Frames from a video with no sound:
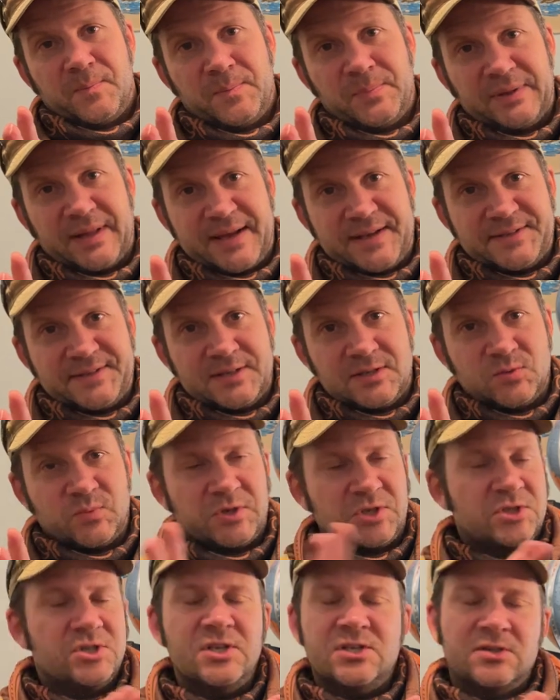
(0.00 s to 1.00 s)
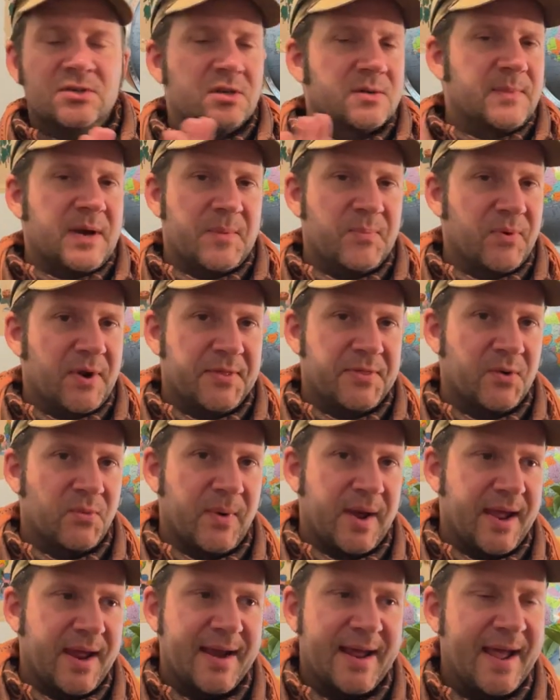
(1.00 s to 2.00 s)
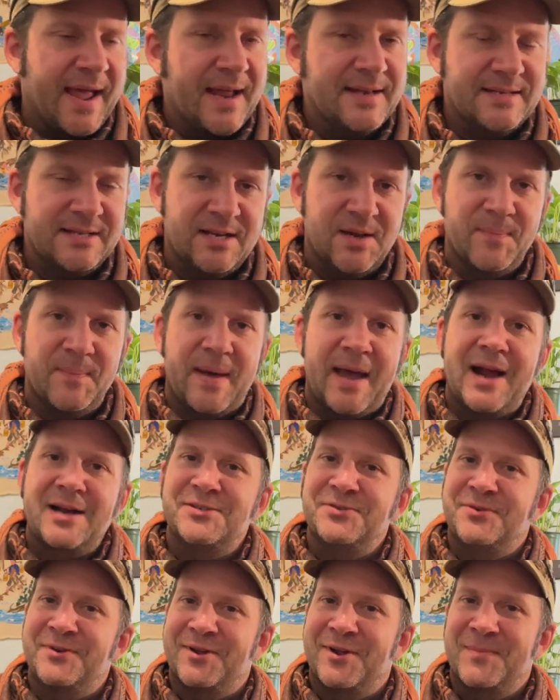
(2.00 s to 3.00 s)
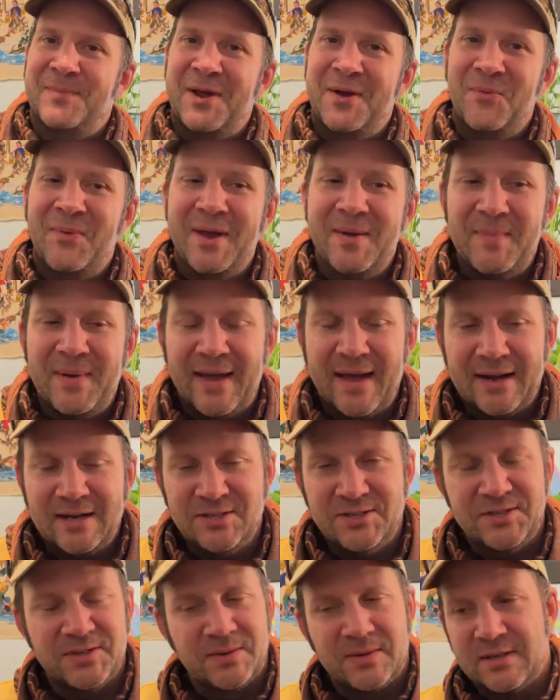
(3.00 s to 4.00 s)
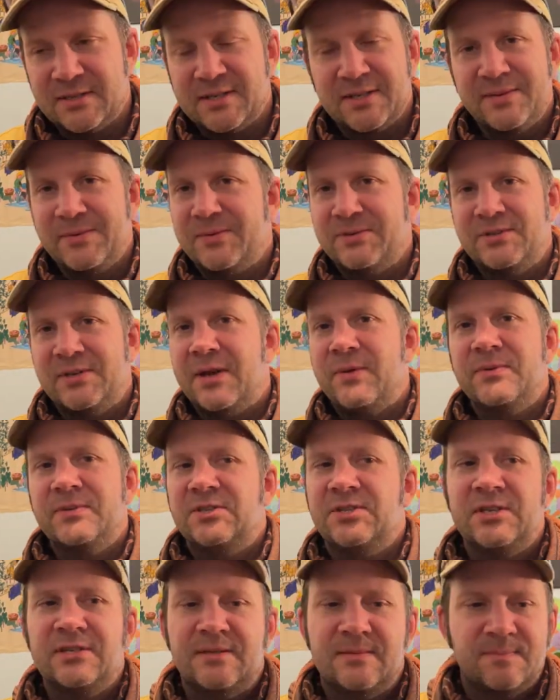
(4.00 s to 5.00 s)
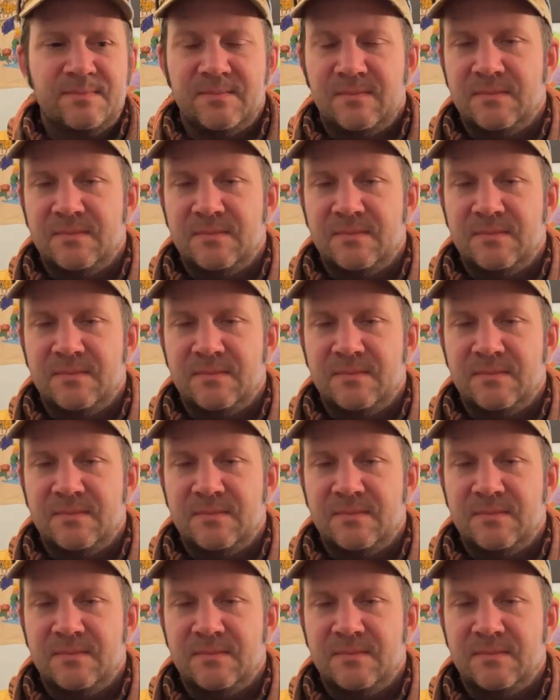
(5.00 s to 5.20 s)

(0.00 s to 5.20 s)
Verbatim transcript: places, which just took my breath away, and I had to come back to it on my way back too, because it was it was just